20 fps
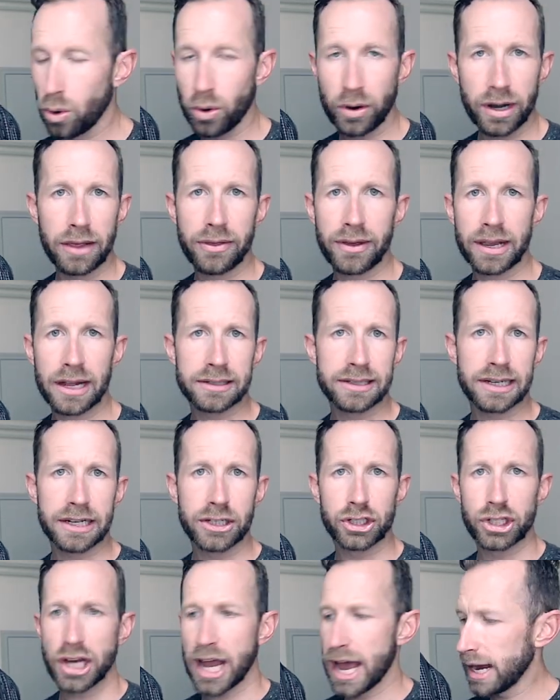or anything else like
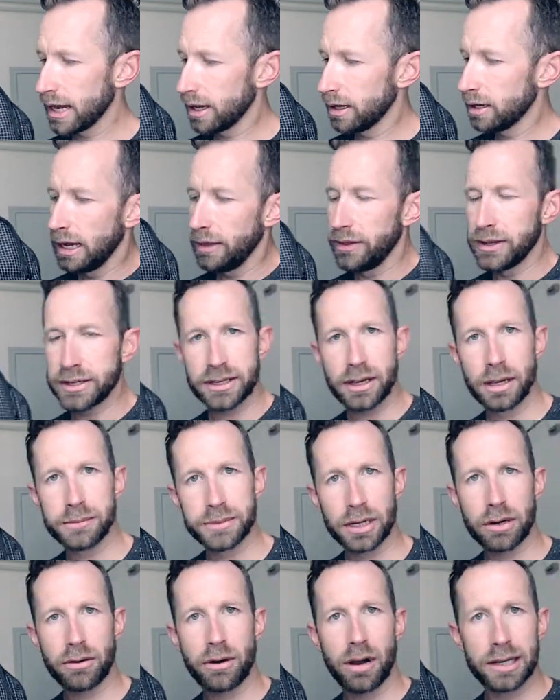a jacket, and this
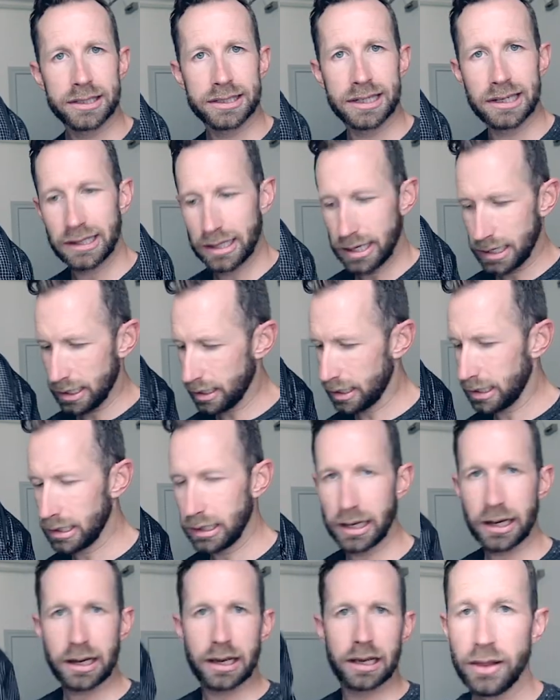comes across, click,
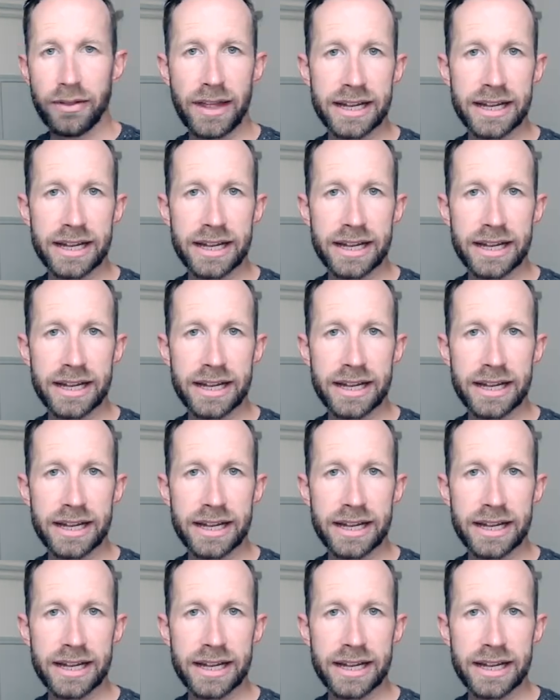click,